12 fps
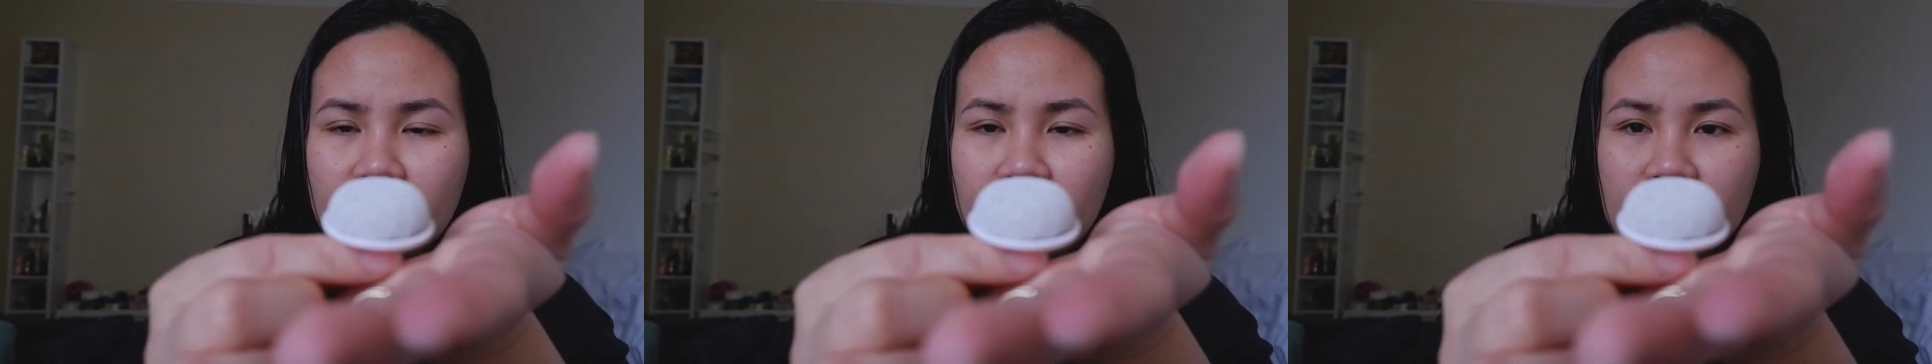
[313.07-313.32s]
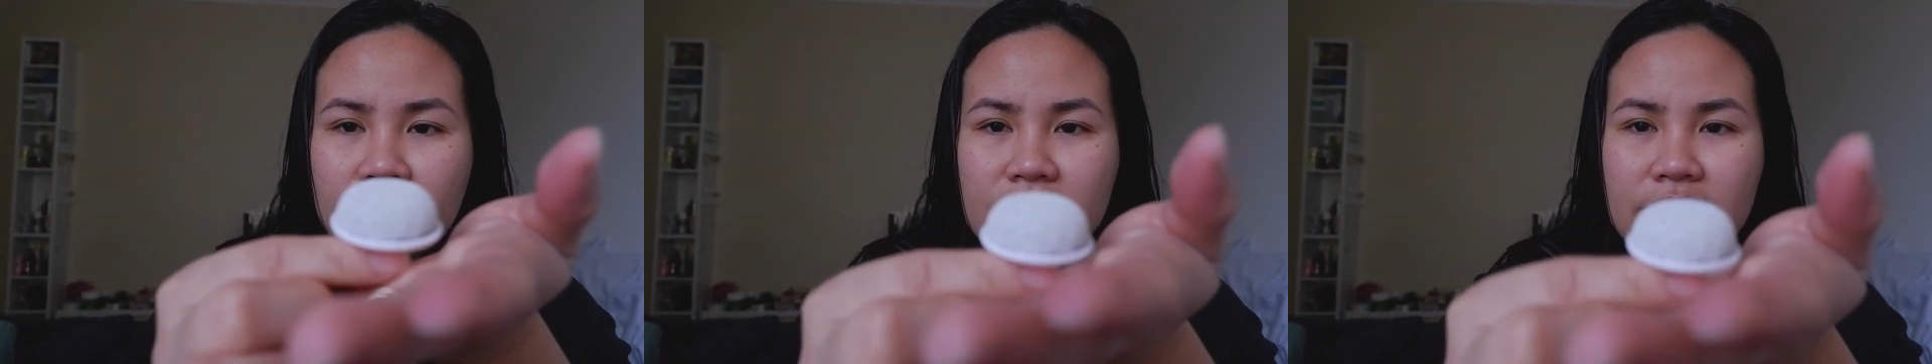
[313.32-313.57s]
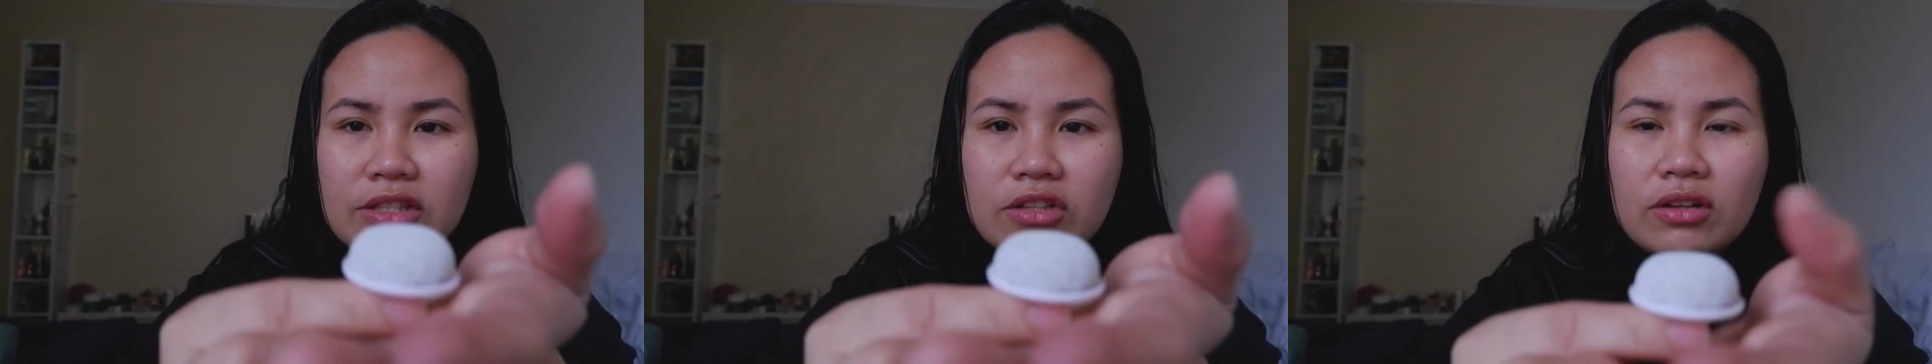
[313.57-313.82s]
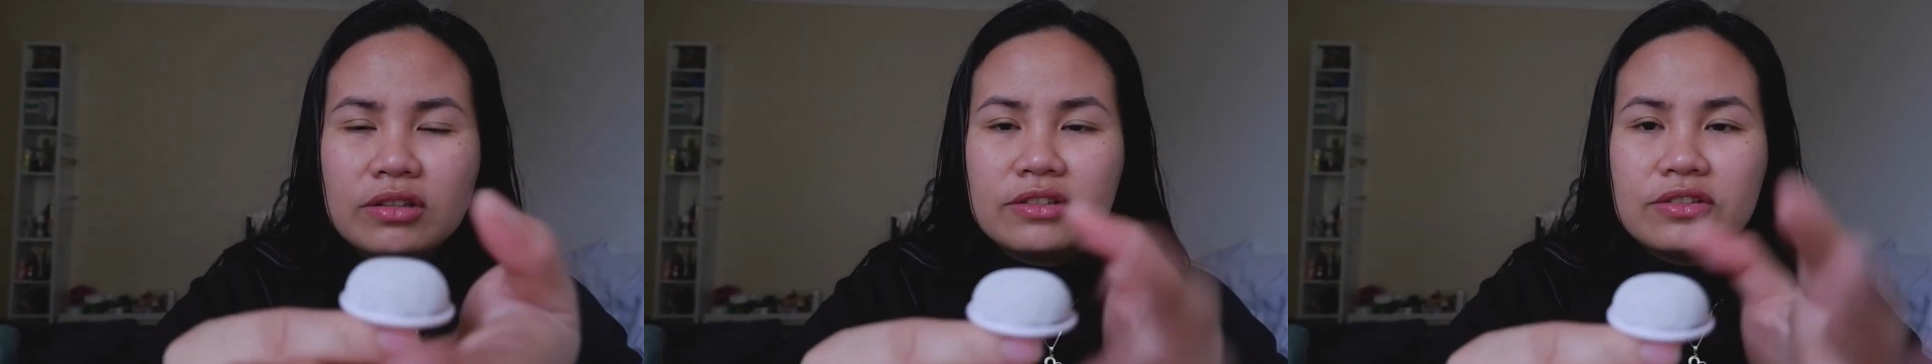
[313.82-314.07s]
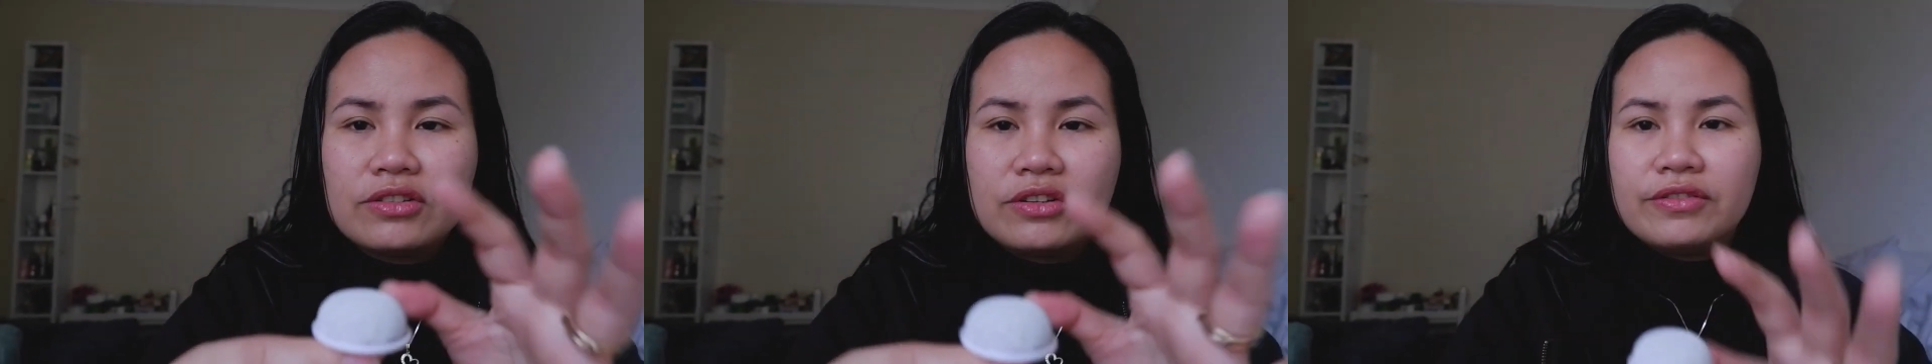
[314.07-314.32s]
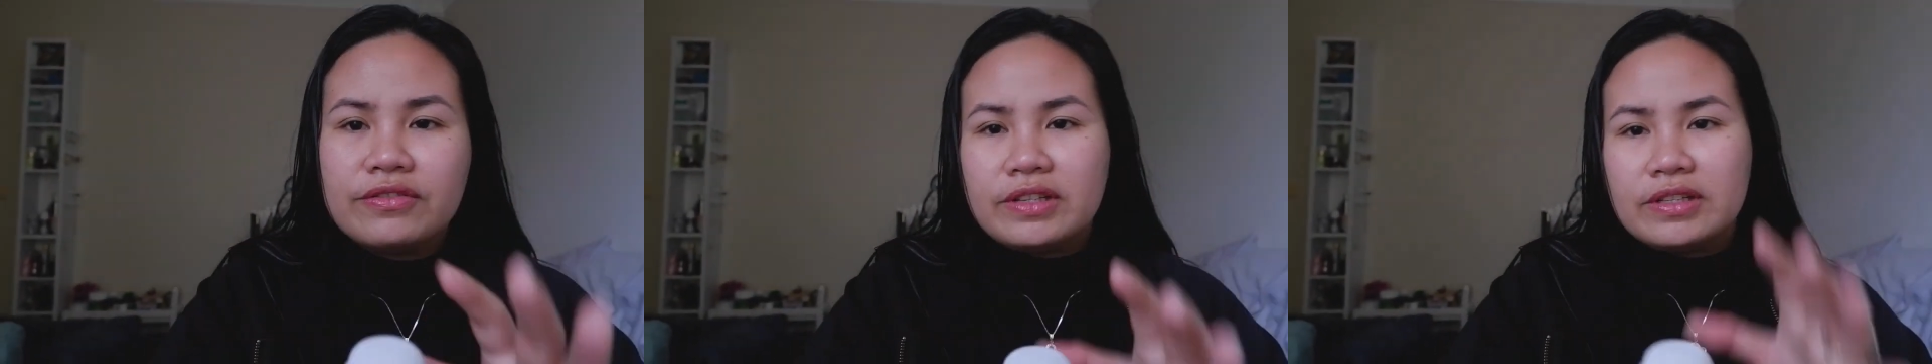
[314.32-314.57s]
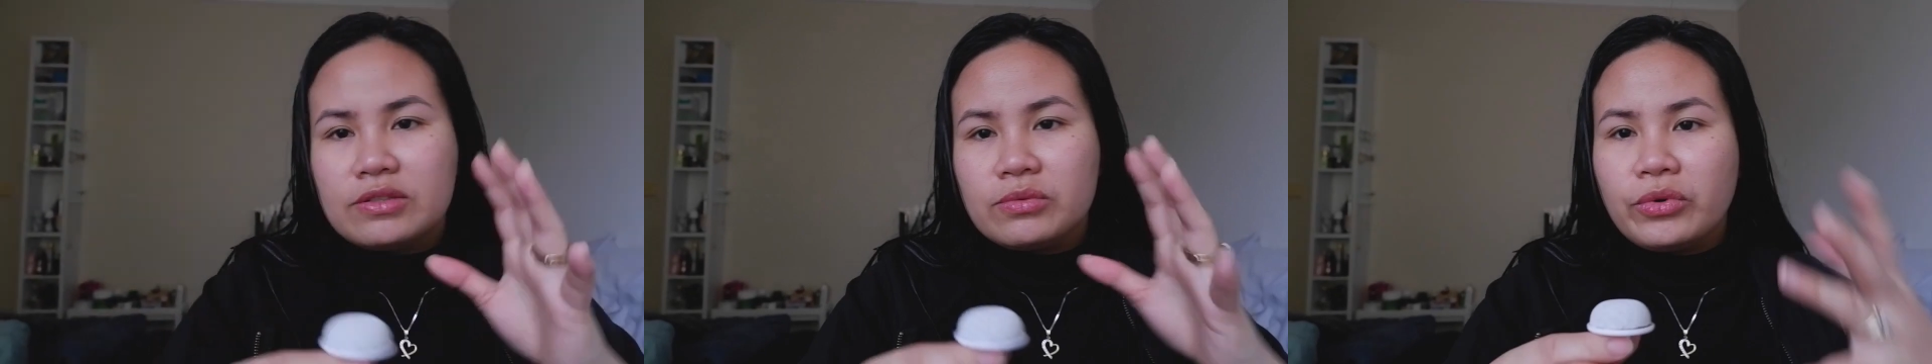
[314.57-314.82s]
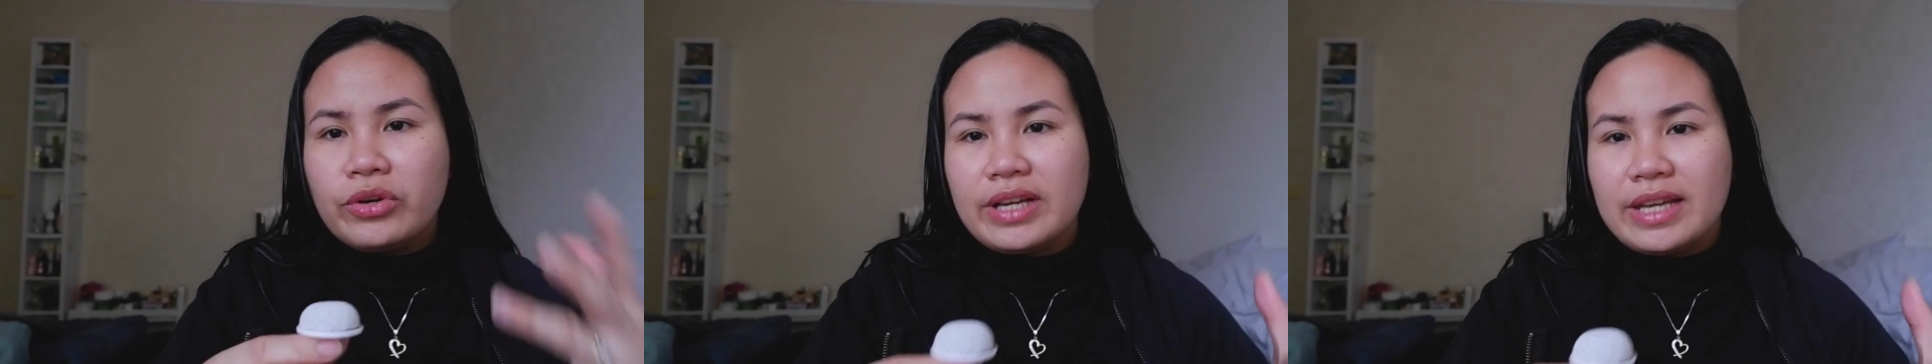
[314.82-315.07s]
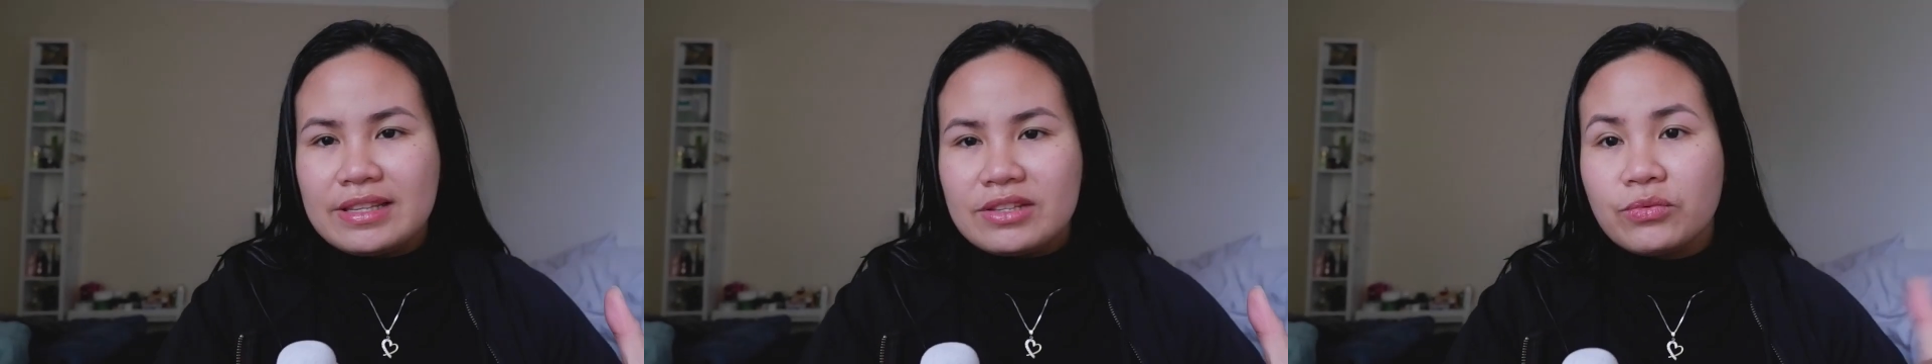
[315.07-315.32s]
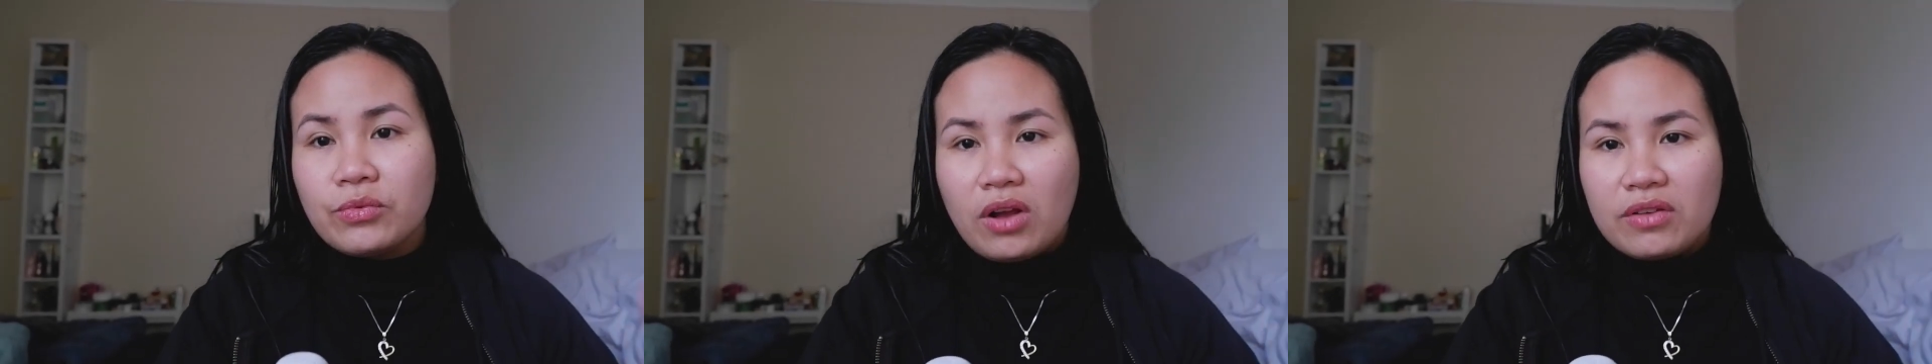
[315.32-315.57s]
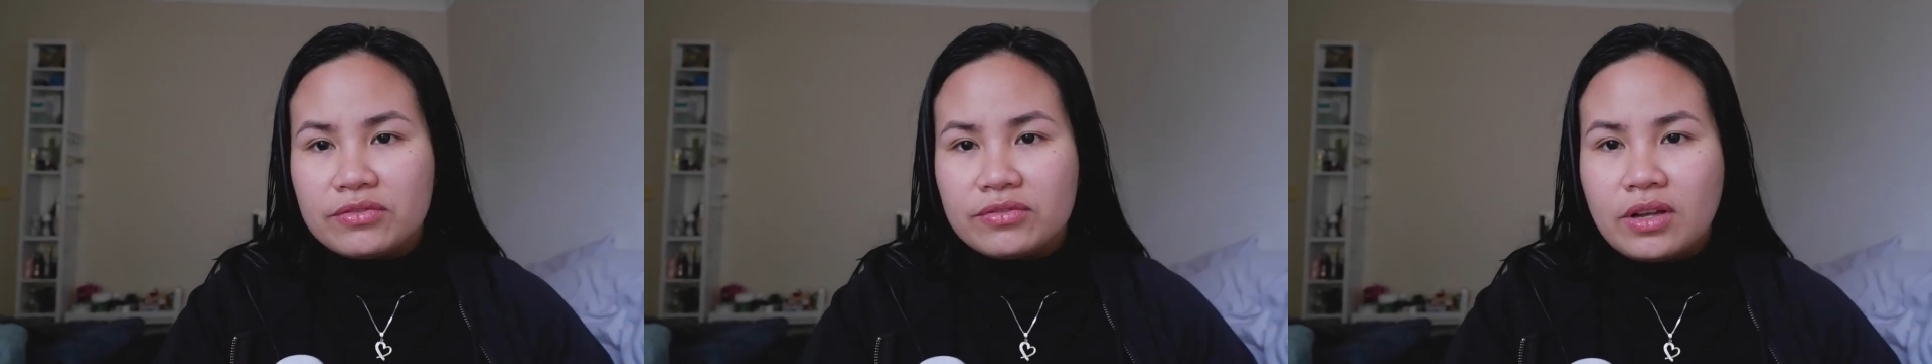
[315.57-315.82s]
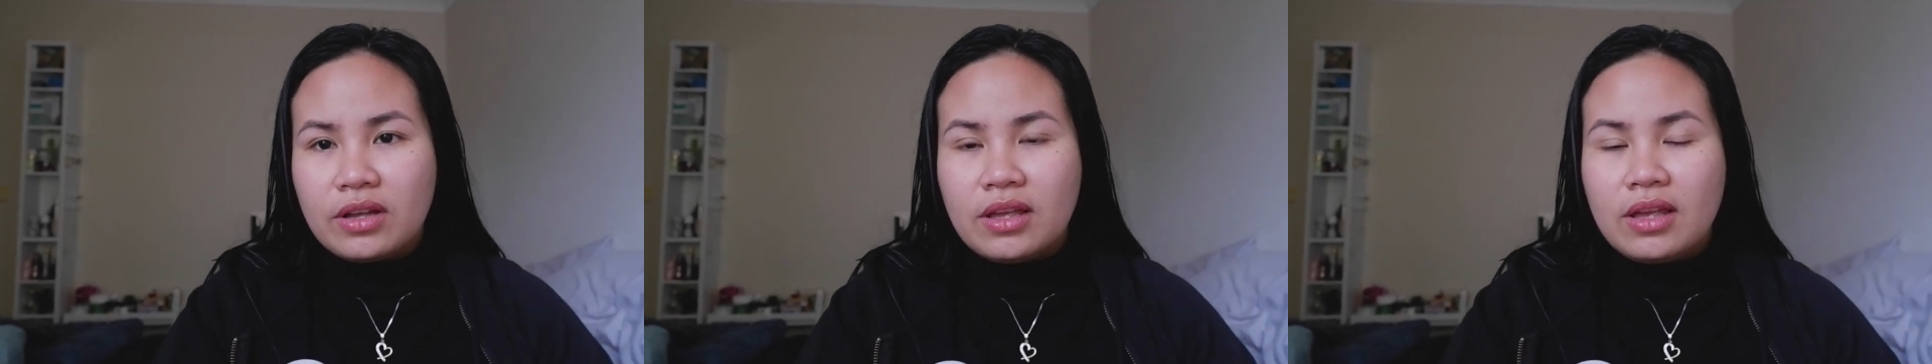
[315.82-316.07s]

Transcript: You use it on the surface where it's rough.